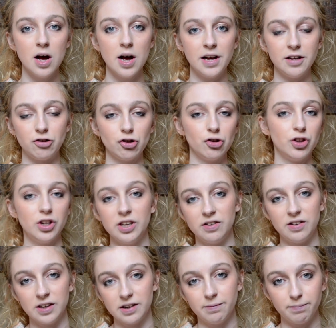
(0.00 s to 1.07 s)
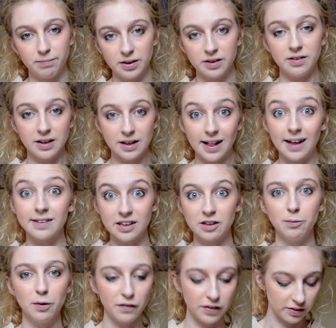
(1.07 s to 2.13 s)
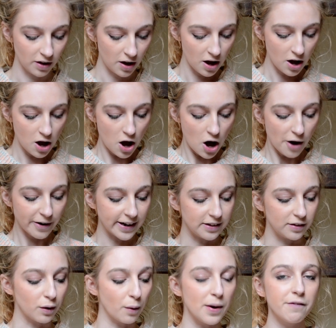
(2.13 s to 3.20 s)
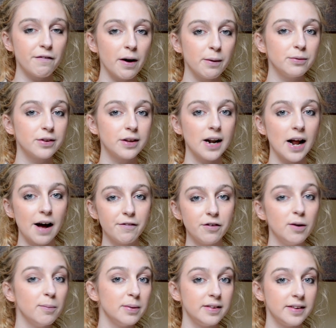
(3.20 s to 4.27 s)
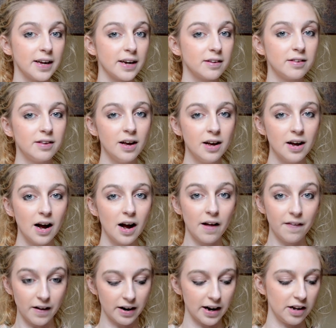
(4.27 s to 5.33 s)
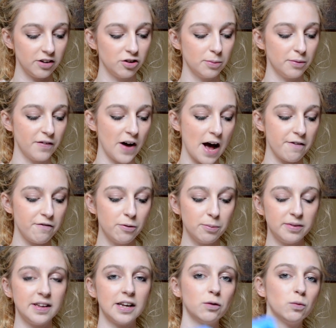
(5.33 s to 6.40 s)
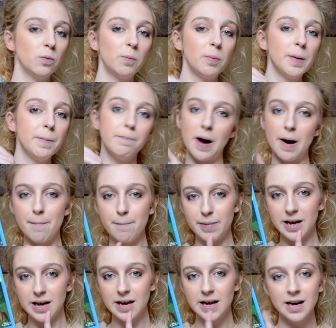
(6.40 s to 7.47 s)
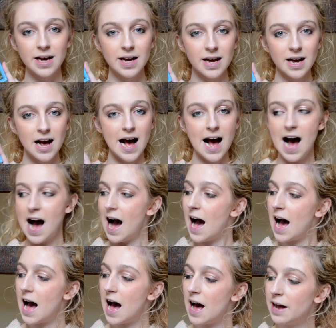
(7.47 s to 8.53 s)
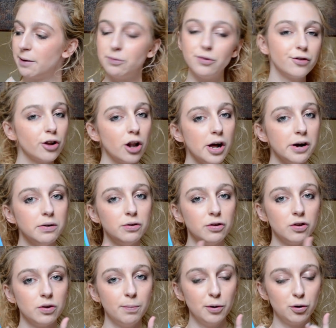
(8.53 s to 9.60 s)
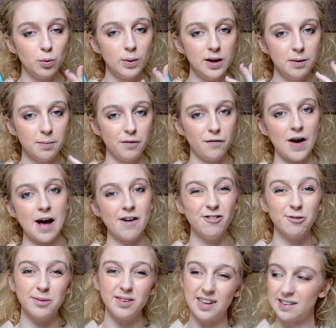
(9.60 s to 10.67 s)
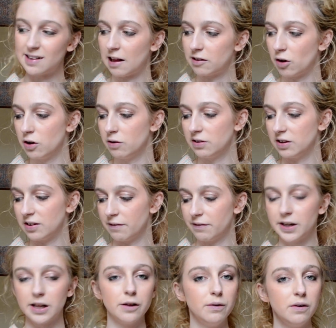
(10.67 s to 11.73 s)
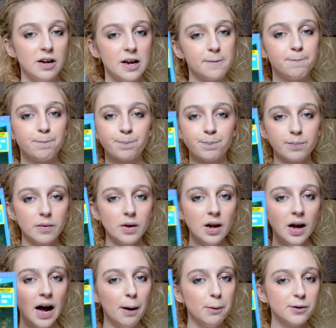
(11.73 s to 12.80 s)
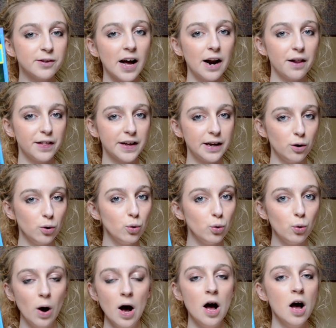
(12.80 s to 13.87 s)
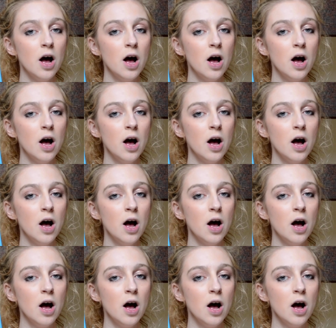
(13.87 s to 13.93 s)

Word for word: it's just the Disney Disney classics movies okay so if I was going to have a number six and then I'll get into number five number six would be Bambi uh, it was close between number five and number six that's the only reason I've included it I was kind of thinking oh